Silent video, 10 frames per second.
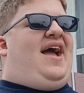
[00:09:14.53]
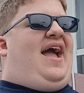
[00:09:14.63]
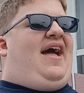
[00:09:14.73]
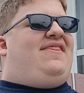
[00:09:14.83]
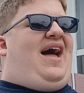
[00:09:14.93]

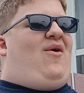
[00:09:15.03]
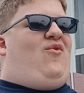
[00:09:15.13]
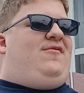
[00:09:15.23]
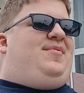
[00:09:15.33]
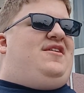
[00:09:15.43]
And that
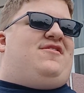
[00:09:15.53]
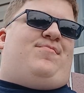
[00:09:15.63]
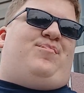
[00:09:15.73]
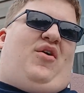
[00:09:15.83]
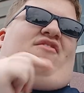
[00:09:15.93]
would be the
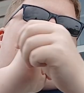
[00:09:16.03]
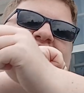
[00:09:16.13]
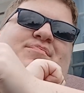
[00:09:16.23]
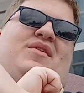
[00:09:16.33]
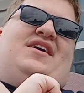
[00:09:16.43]

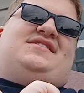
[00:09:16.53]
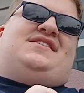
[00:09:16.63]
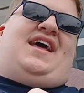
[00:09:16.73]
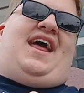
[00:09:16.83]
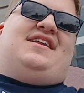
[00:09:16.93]
perfect place
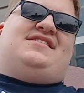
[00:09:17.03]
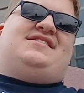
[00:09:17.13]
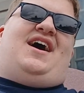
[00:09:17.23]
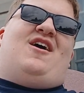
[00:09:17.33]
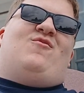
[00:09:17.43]
to end
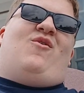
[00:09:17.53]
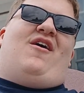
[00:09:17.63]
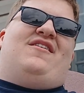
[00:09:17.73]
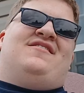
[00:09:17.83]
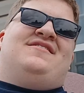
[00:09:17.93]
side
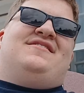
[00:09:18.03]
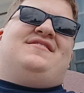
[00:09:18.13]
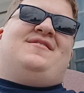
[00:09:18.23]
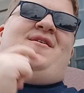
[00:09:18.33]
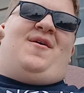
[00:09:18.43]
one.
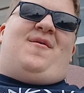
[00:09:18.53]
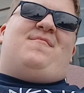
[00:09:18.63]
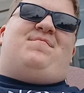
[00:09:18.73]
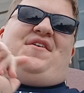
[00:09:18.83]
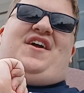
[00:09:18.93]

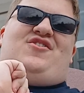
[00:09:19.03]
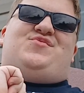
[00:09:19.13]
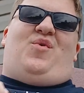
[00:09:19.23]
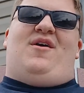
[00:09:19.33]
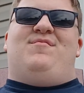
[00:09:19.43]
But
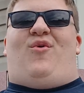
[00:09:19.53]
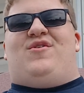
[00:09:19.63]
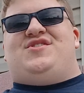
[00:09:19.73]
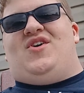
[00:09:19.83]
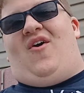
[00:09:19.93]
there's one
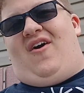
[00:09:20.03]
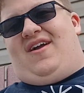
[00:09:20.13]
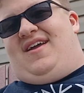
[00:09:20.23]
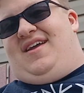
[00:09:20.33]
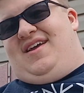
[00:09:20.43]
more
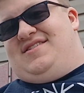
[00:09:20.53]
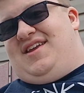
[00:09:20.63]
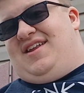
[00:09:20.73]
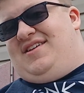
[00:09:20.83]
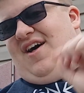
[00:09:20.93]
song. Is
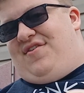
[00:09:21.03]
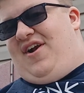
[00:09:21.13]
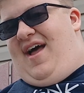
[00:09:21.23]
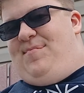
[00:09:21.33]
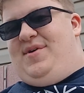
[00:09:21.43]
it another
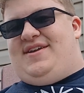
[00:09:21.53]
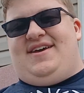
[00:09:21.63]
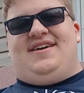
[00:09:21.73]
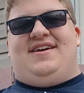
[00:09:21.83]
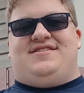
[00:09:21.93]
epic?
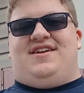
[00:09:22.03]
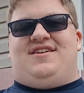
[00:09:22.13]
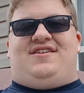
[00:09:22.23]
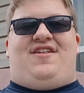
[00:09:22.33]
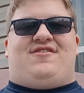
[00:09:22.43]
Is it
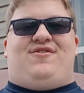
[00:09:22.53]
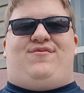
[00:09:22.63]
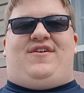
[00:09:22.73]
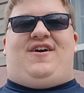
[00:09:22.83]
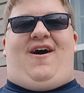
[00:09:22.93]
another
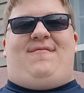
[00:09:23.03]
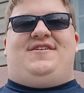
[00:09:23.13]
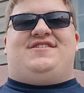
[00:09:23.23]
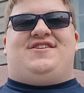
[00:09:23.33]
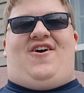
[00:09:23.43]
goofy
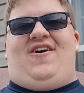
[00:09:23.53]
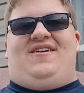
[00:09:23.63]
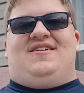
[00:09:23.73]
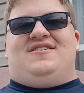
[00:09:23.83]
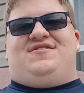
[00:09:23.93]
comedy song?
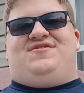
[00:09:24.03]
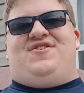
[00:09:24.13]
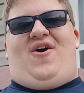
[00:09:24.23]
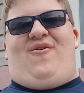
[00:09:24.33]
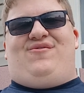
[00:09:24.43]

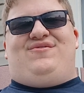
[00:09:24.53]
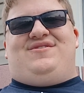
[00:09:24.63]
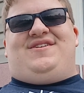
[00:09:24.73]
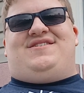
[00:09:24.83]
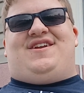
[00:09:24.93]
No,
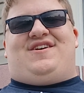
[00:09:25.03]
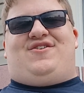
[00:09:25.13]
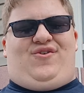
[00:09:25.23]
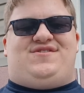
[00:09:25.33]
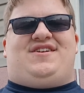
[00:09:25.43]
it's an
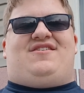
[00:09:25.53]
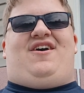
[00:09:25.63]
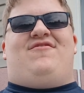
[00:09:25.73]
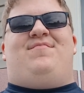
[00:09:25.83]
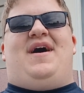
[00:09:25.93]
acoustic
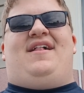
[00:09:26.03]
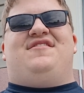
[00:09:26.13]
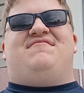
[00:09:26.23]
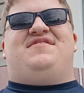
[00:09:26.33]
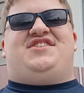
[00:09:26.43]
love
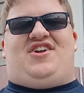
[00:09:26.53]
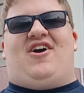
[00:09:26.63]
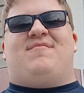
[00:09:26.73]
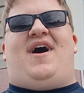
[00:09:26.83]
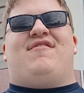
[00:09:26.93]
ballad
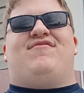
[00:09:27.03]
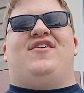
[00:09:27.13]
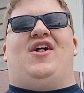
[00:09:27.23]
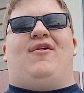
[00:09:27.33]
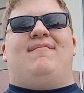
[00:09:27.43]
sung by
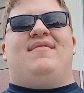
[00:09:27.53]
Phil.